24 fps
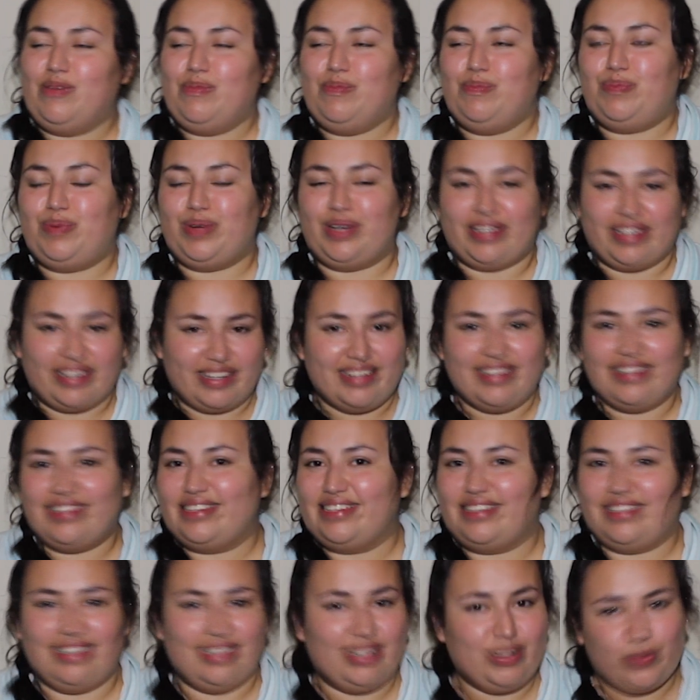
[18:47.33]
but
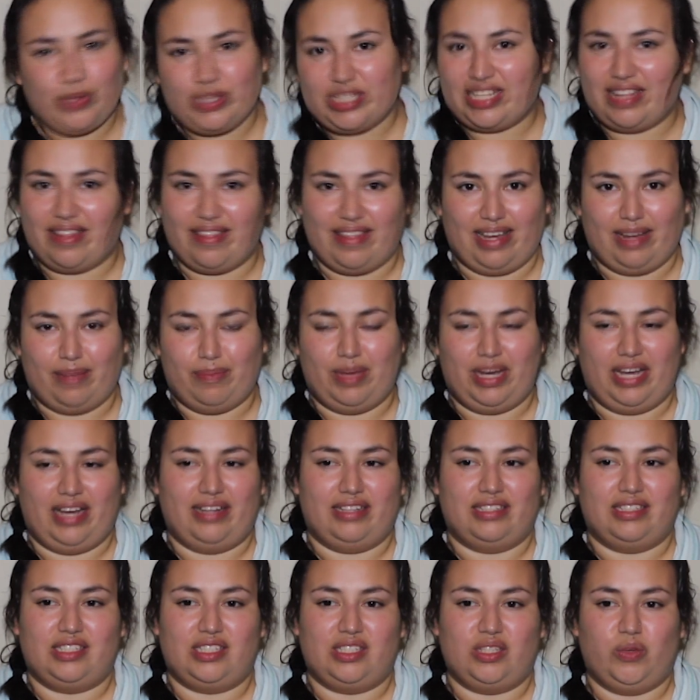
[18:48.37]
it wasn't that
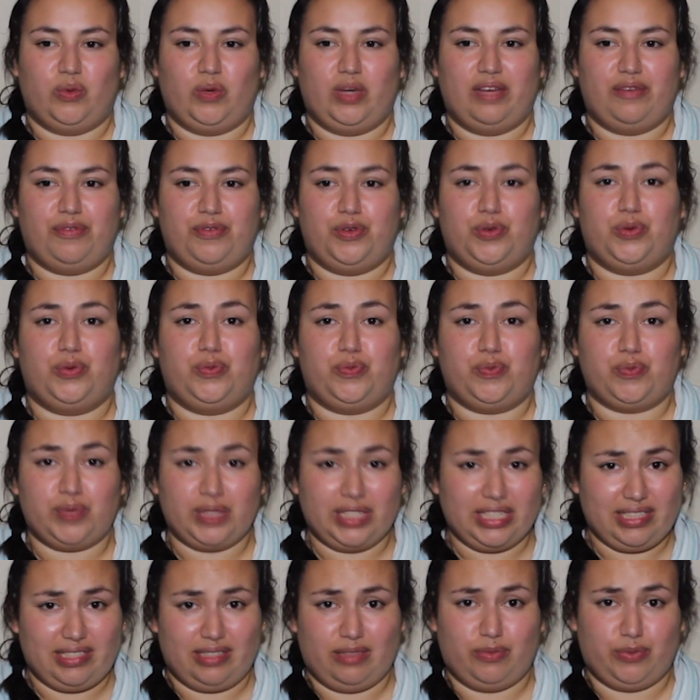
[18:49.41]
bad. So if you're
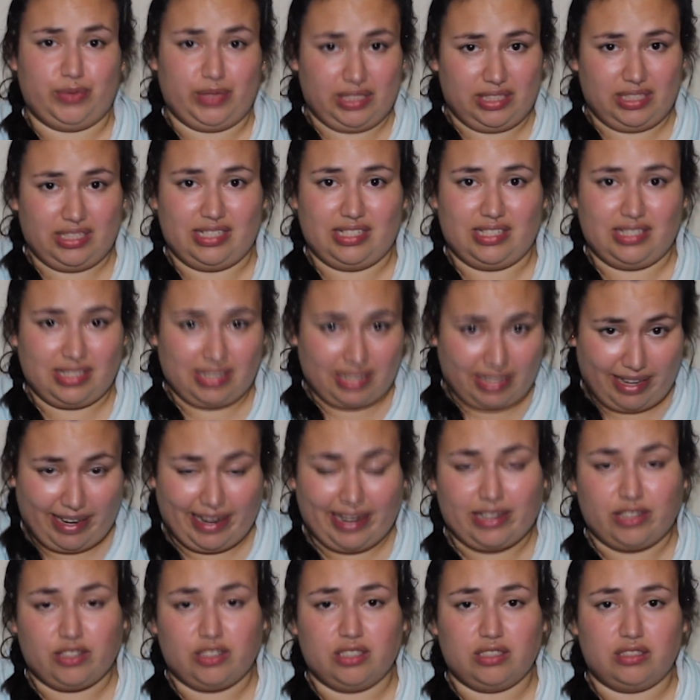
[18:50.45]
really
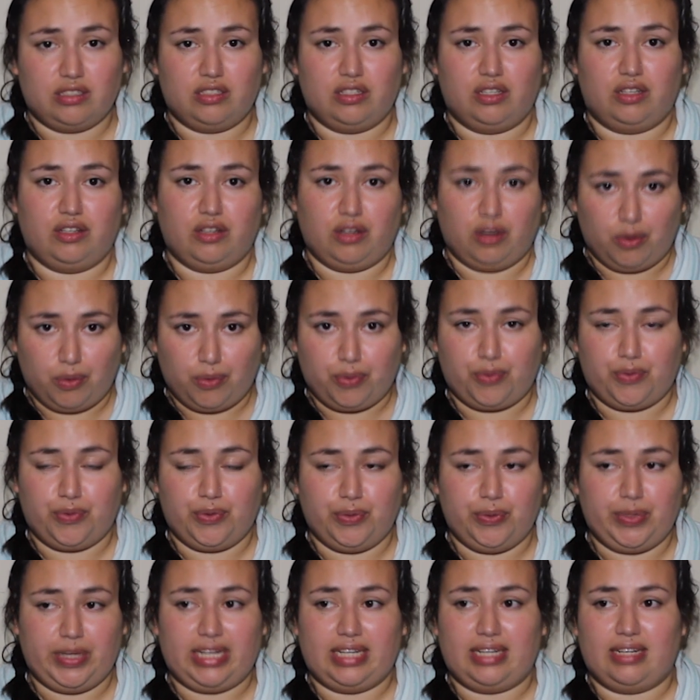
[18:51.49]
scared to go
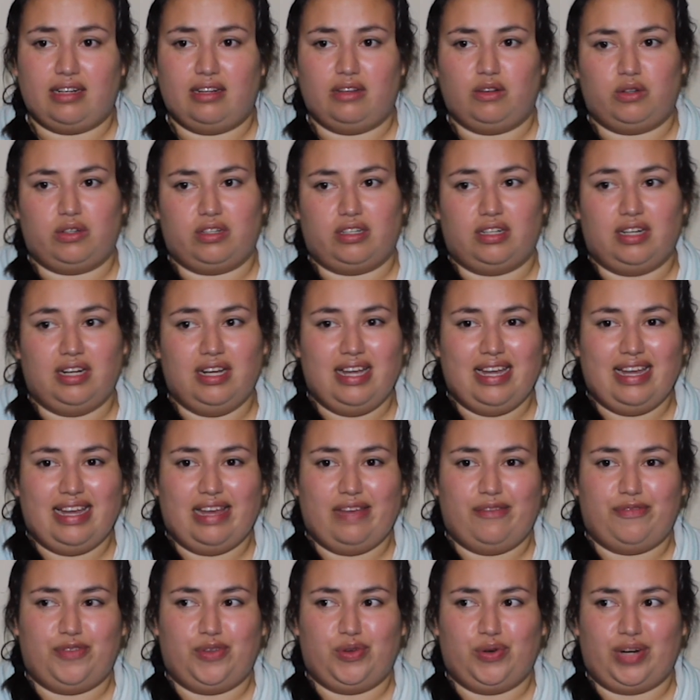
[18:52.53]
through it, or
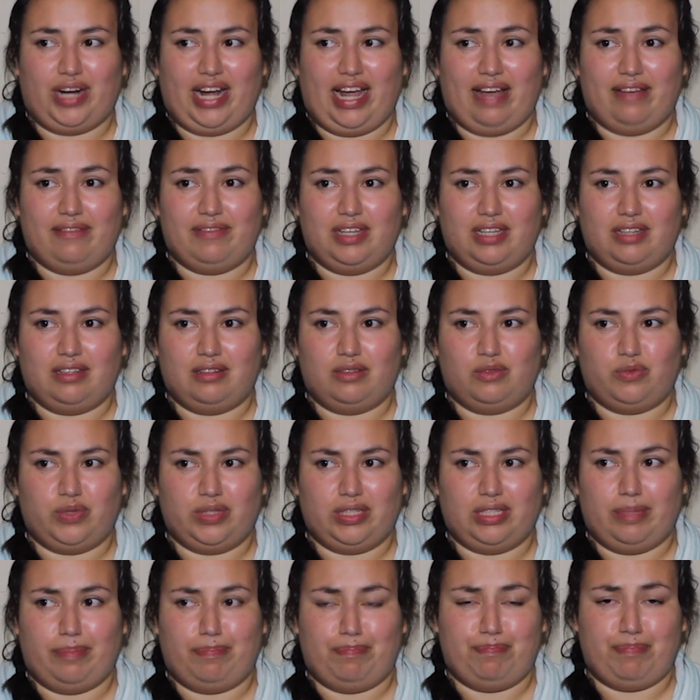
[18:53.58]
if you're having
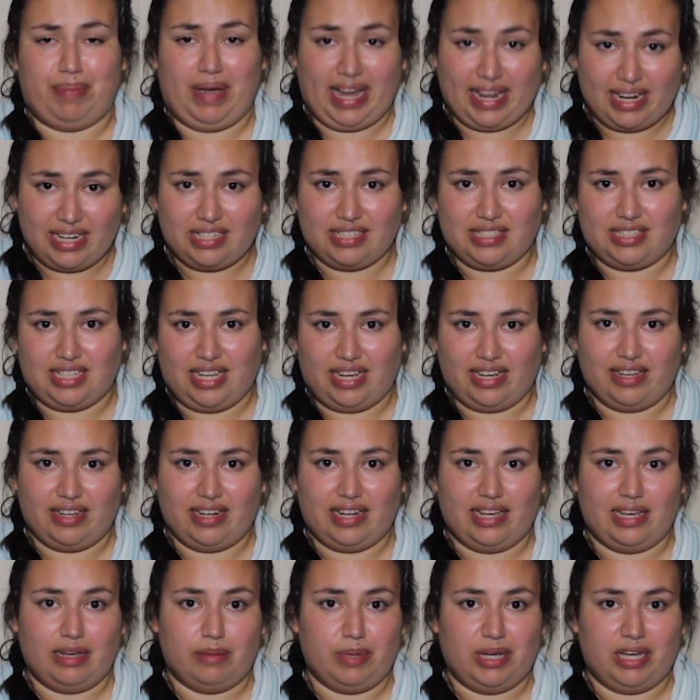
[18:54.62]
really bad
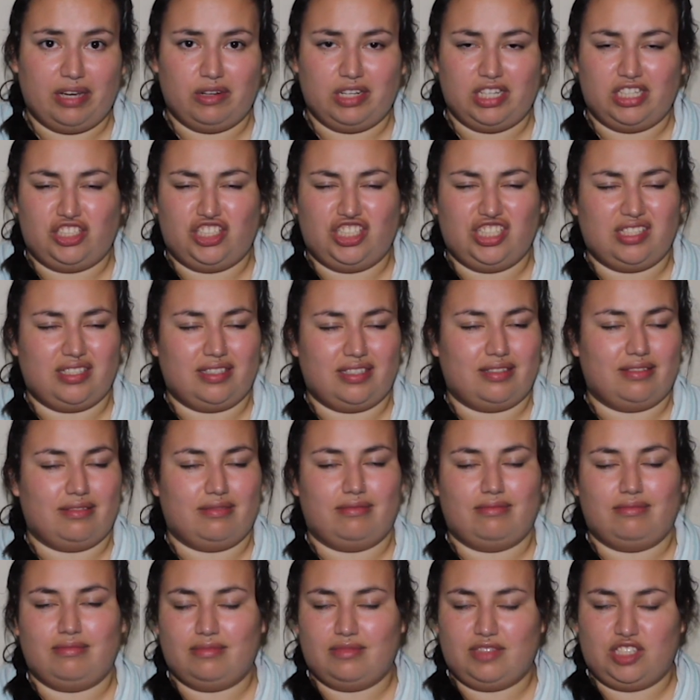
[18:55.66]
anxiety about it,
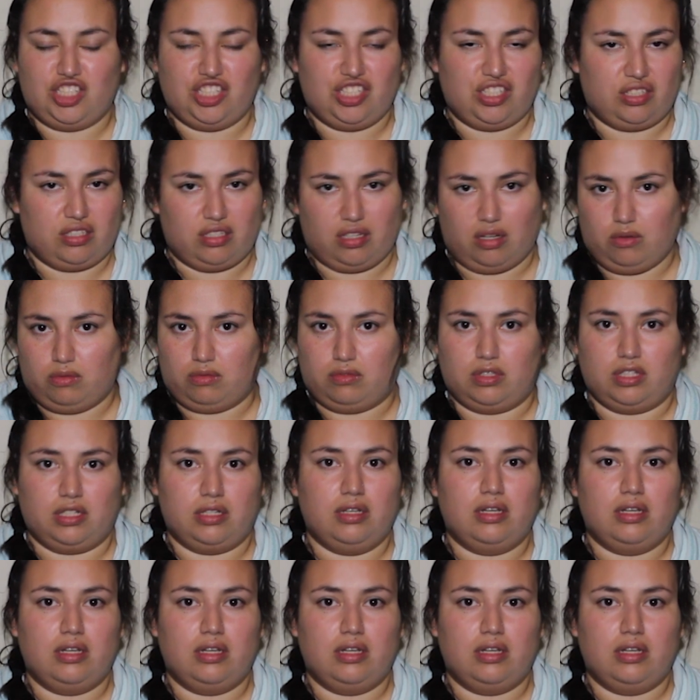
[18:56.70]
just don't.